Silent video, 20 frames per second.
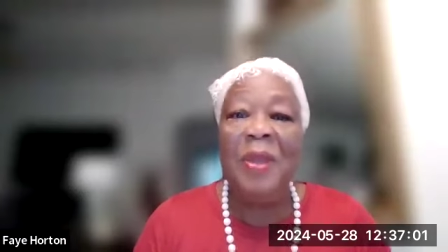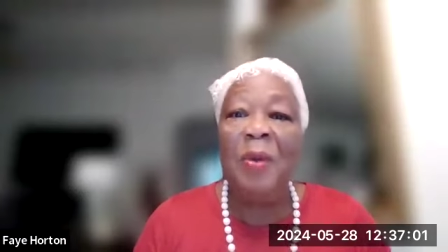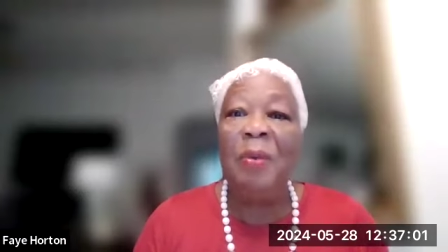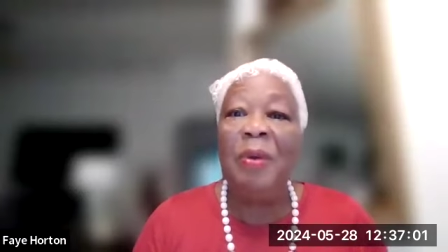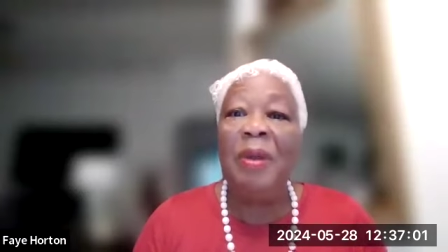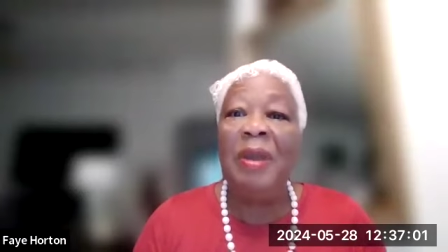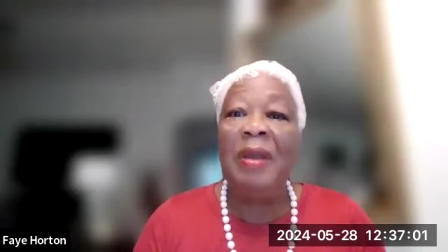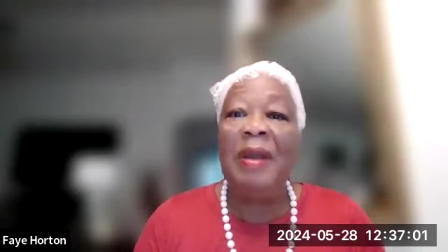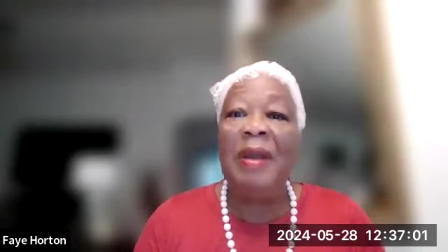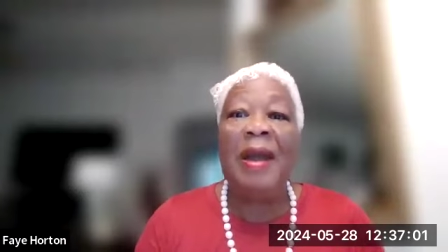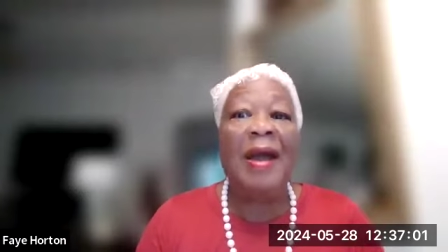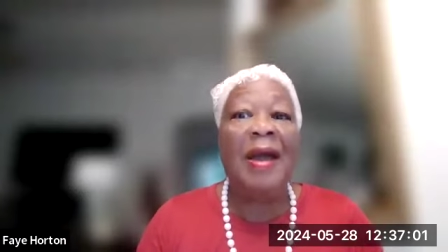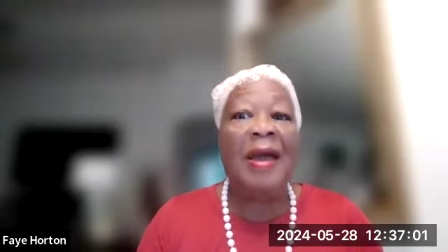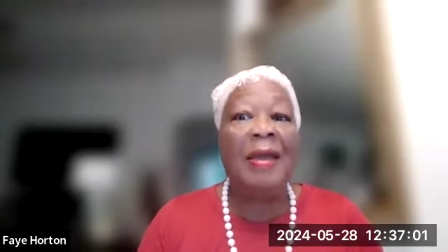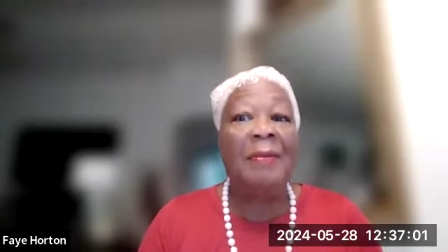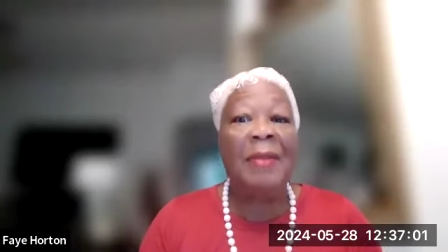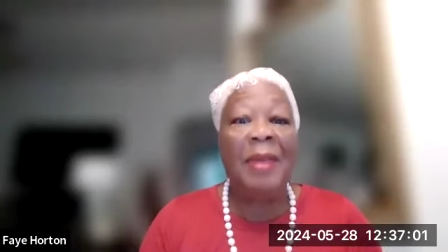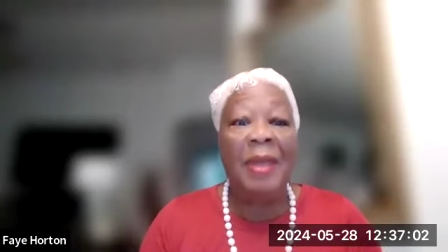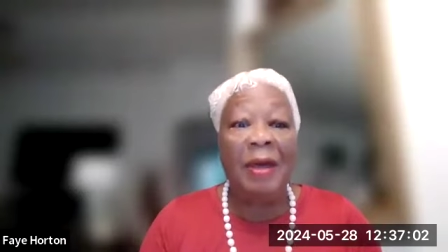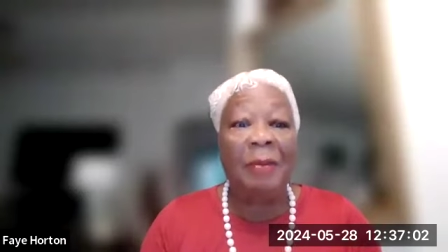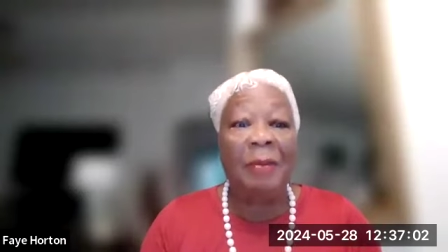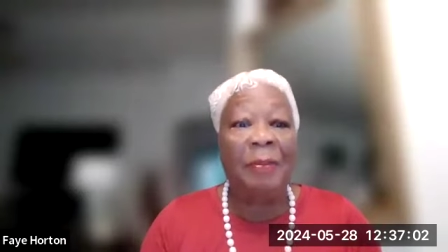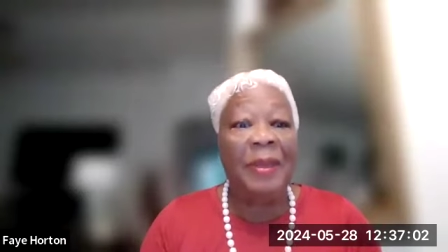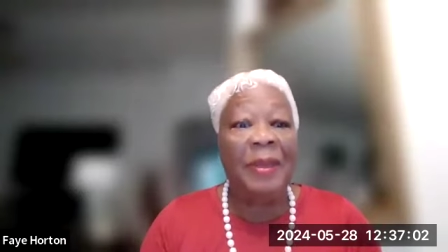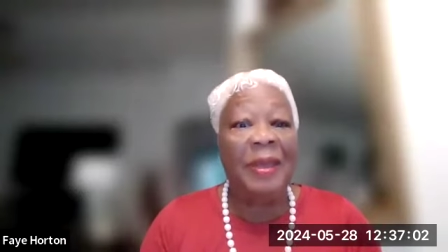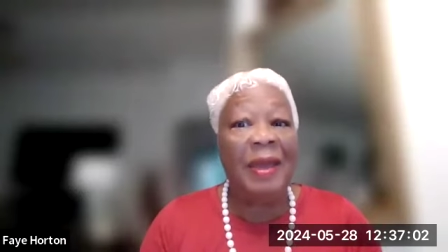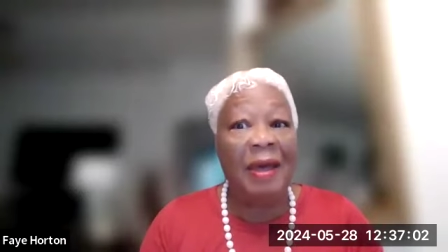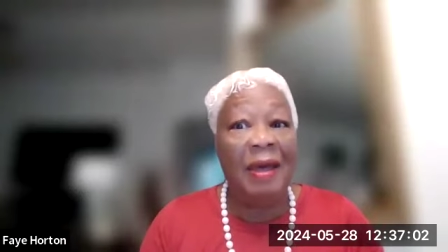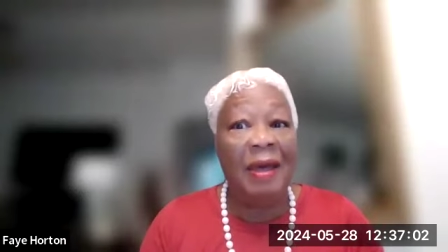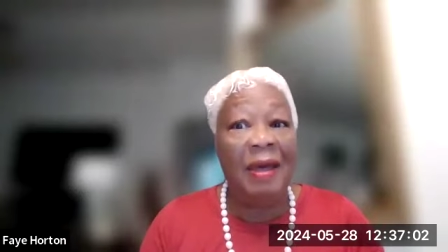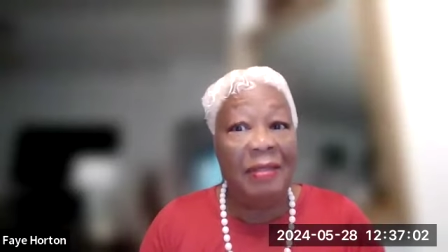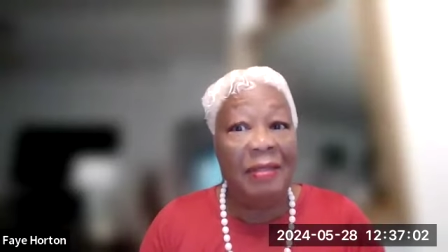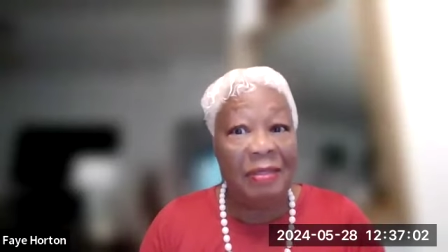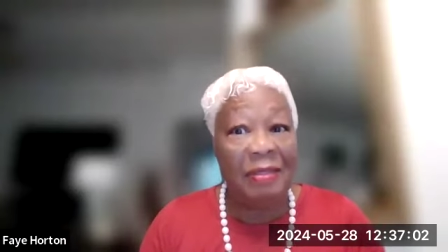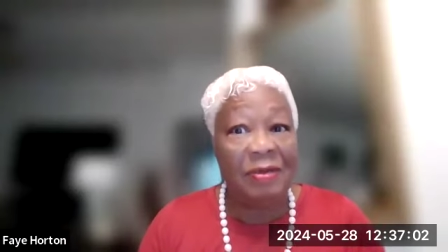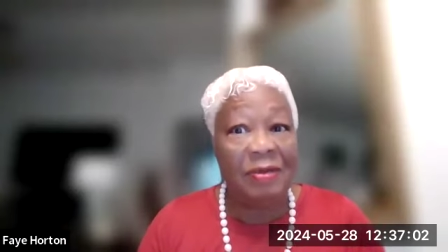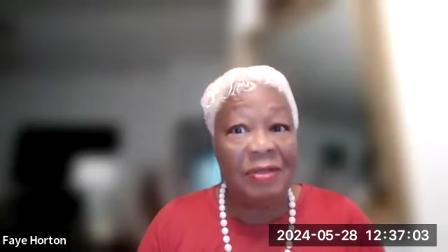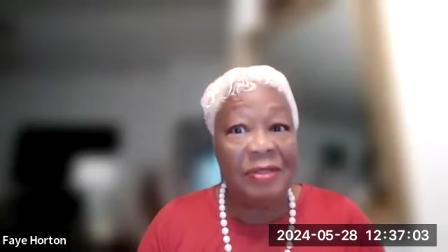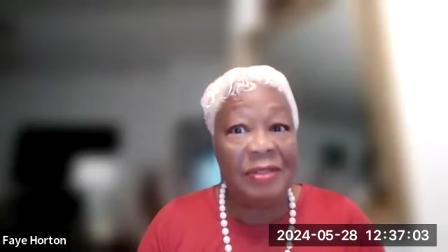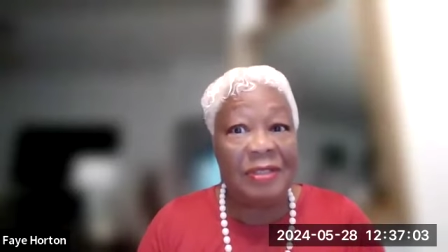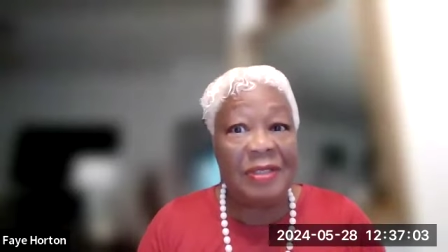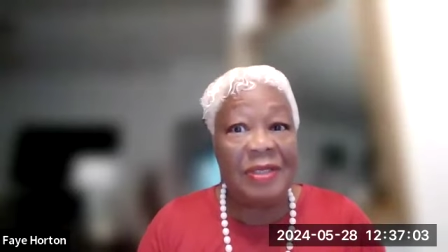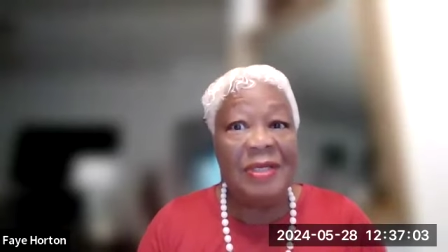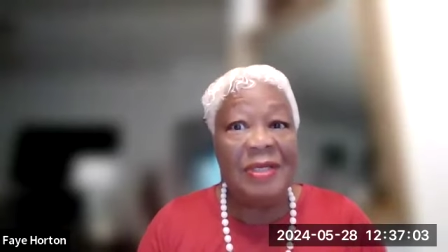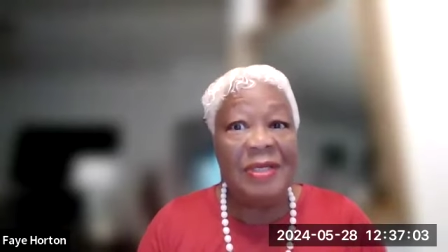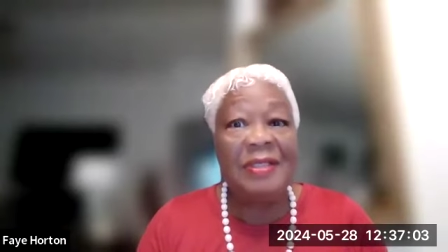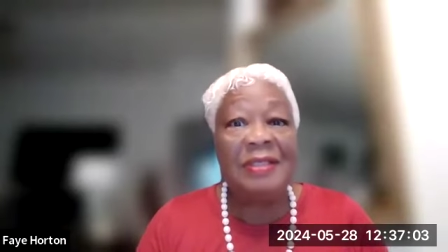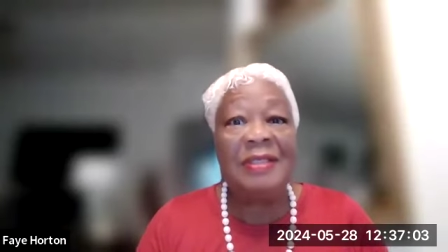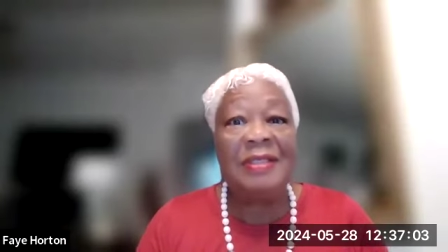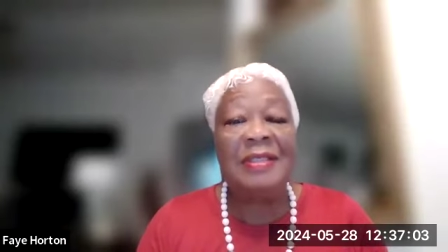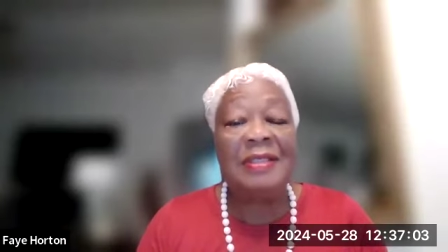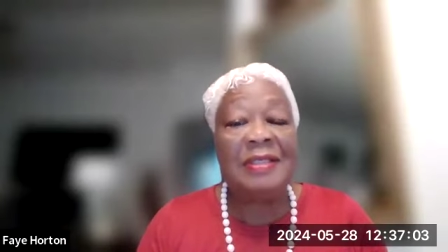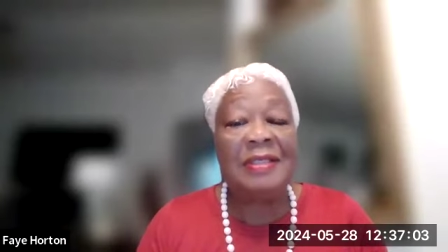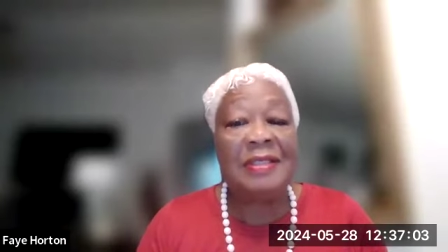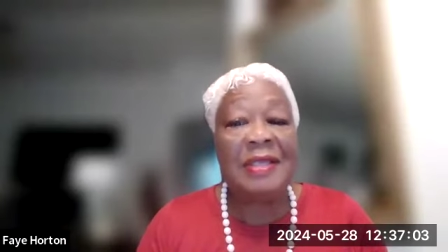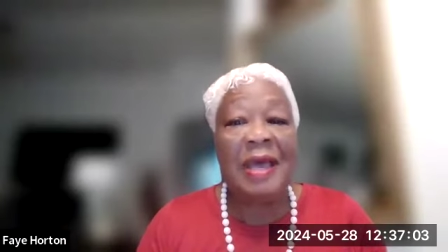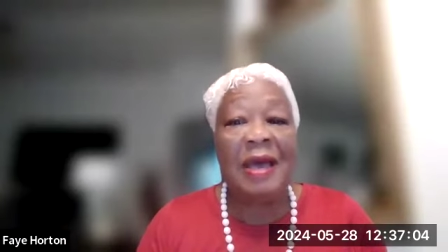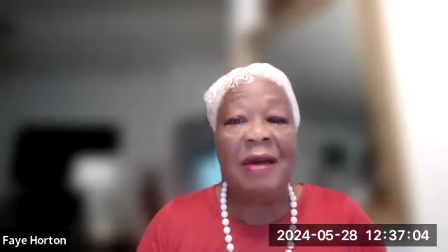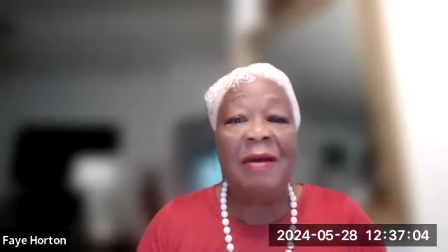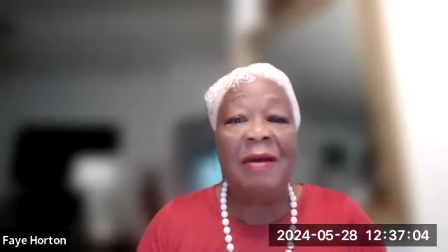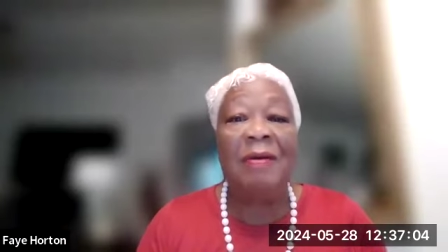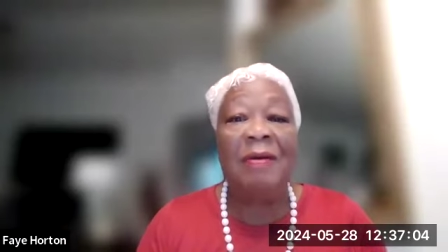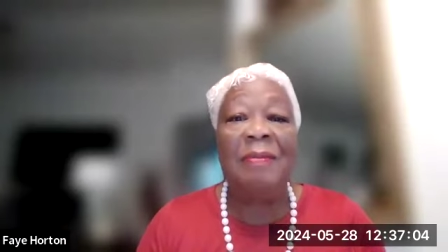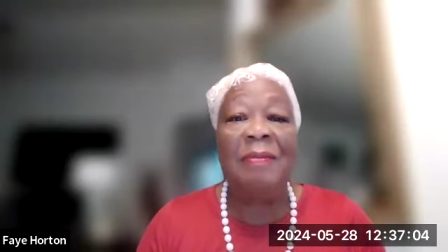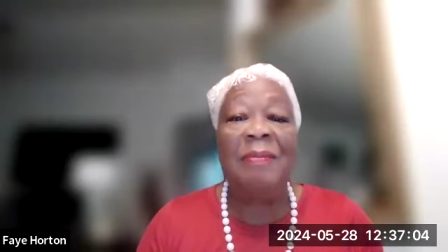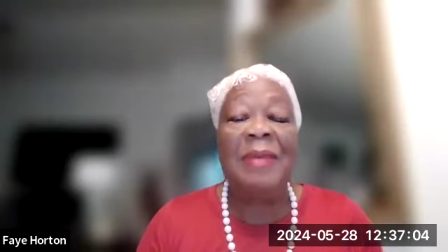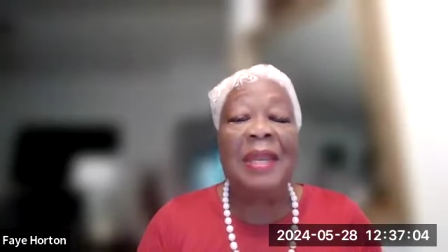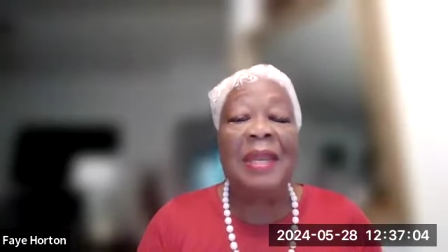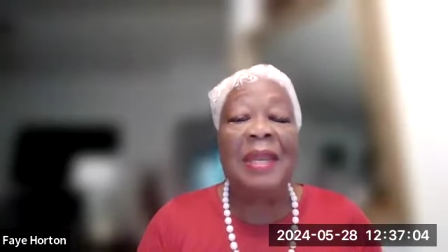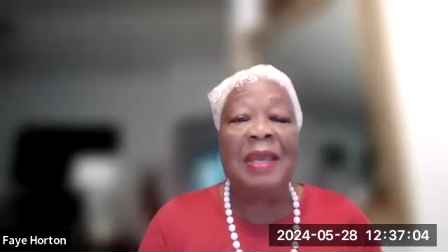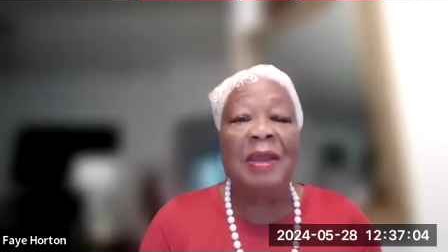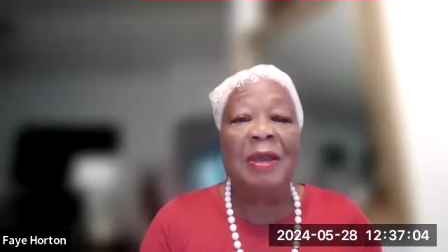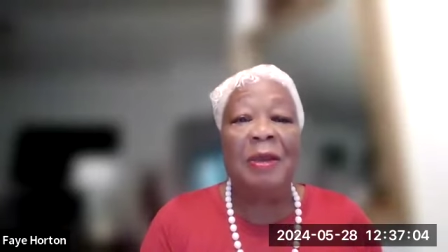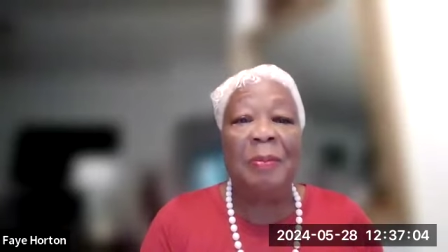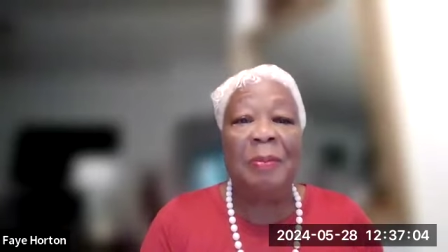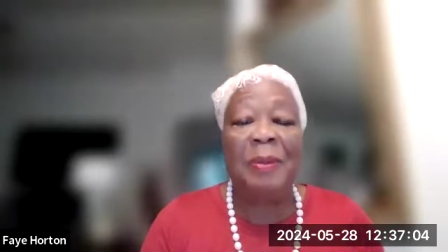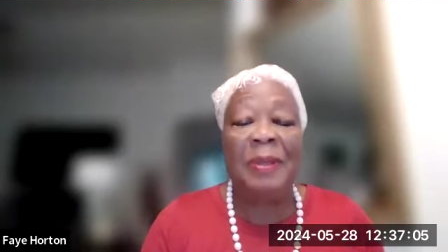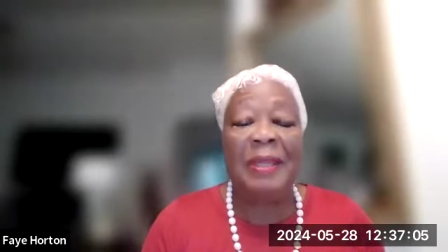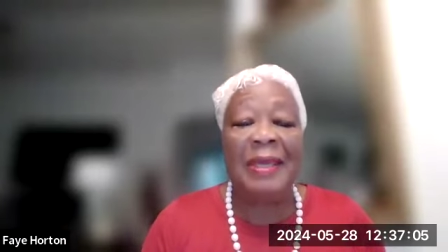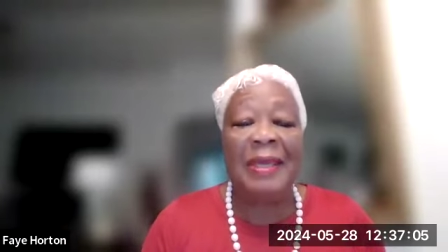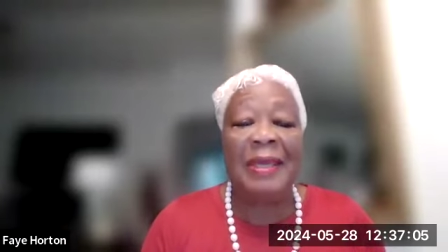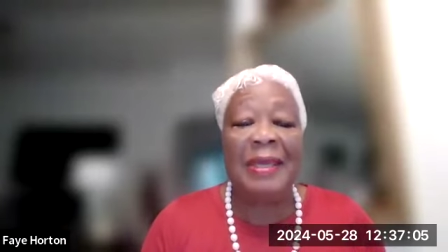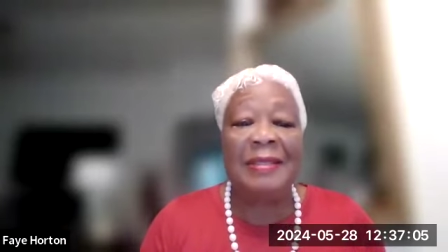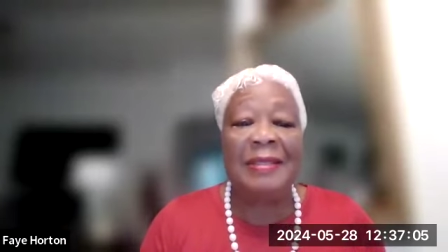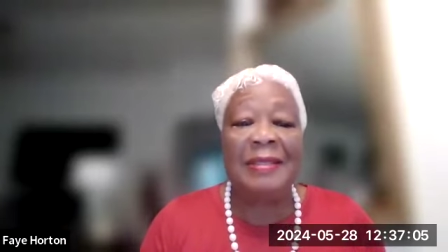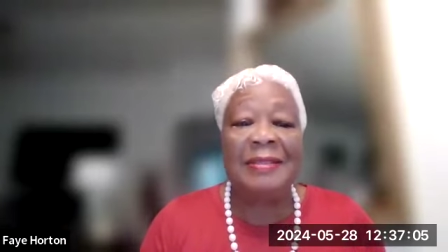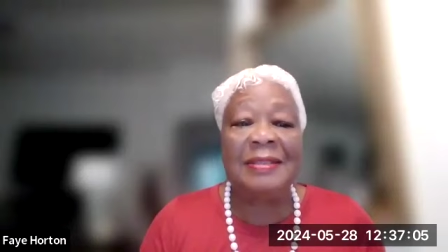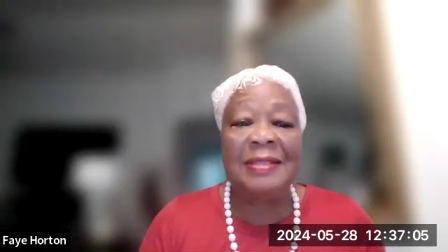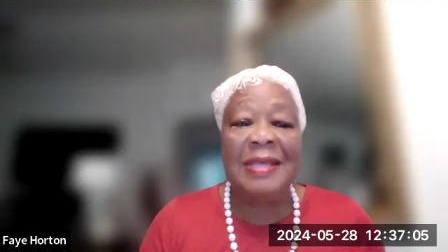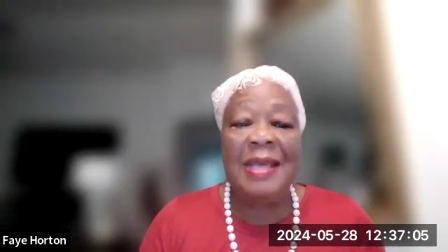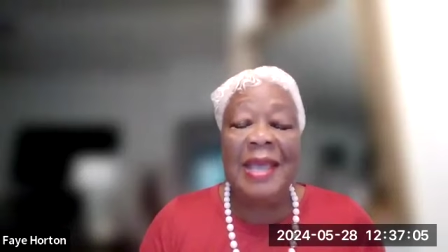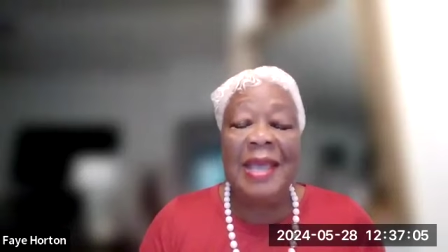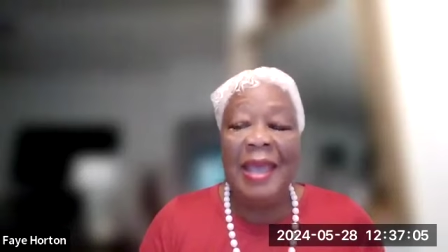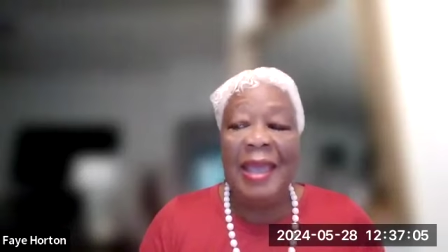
where I am helping others to sell Medicare plans.